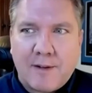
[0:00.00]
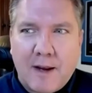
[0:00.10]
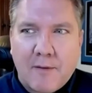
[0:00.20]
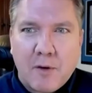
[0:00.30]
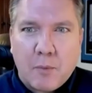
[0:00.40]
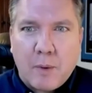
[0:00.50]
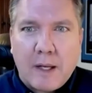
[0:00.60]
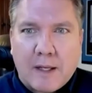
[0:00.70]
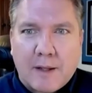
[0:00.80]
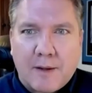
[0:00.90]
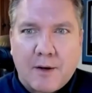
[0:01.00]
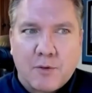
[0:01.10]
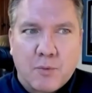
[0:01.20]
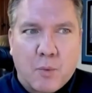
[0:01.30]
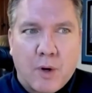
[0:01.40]
say every week
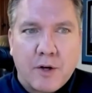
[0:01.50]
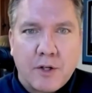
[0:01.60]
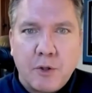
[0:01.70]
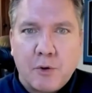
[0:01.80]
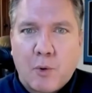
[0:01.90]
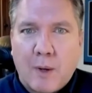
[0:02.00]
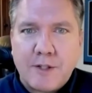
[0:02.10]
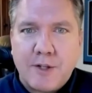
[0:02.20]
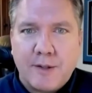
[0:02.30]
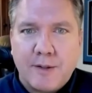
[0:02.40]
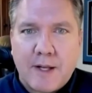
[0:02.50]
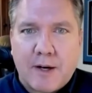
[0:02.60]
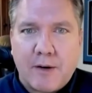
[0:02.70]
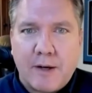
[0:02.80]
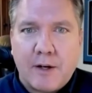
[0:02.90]
there's one or two questions that
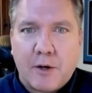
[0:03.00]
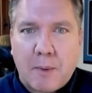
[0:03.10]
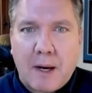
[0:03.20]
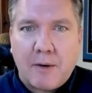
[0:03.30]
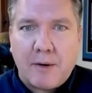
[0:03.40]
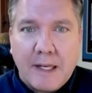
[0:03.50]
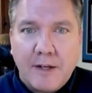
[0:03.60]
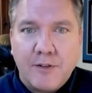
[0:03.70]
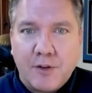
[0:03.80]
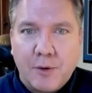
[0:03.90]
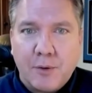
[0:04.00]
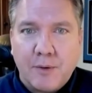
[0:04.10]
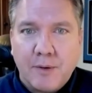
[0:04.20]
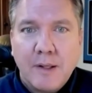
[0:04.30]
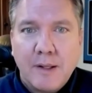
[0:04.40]
are in and around
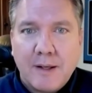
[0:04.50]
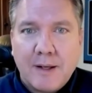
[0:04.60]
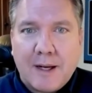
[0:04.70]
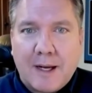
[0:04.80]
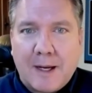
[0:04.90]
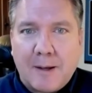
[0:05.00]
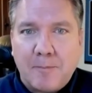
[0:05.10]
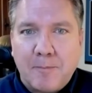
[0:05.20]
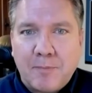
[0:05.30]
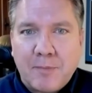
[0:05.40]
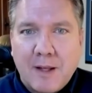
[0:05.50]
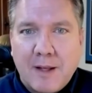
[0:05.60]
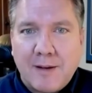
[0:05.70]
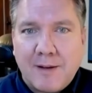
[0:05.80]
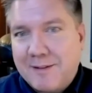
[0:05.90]
Intune. Um,
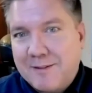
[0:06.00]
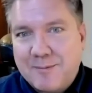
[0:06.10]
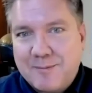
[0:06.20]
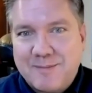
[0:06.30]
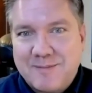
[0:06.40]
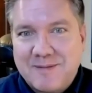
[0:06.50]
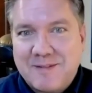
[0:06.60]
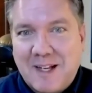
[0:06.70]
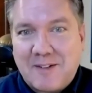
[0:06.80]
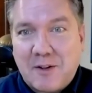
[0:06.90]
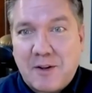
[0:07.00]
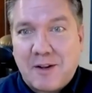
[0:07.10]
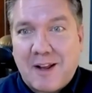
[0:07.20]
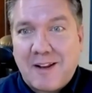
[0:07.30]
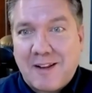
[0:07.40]
yeah, so
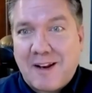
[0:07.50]
there's yes, a lot,